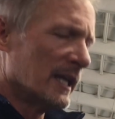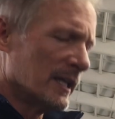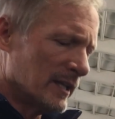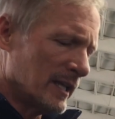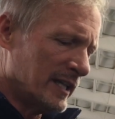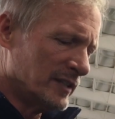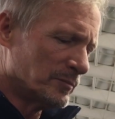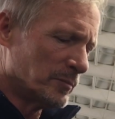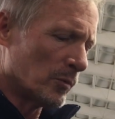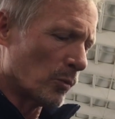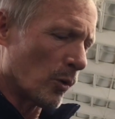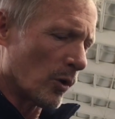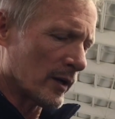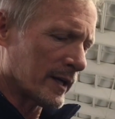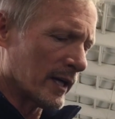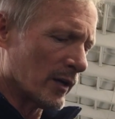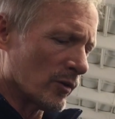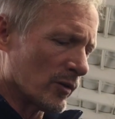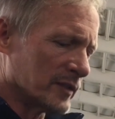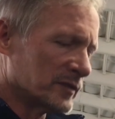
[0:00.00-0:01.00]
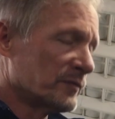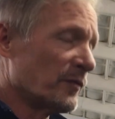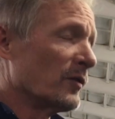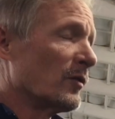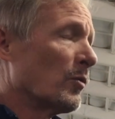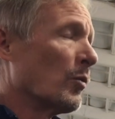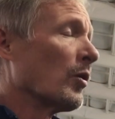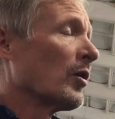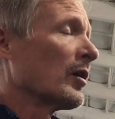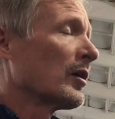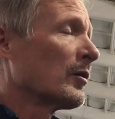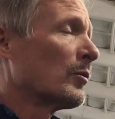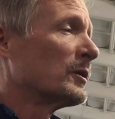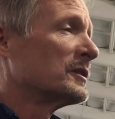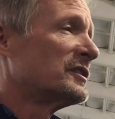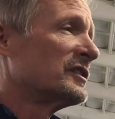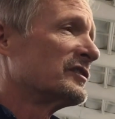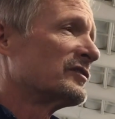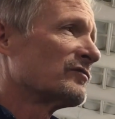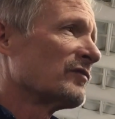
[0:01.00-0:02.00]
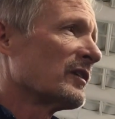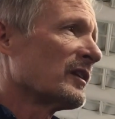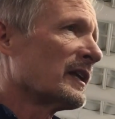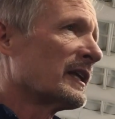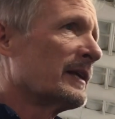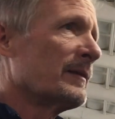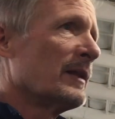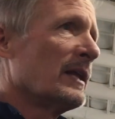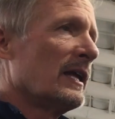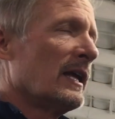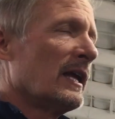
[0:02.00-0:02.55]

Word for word: that he's been working on his footwork, which is really,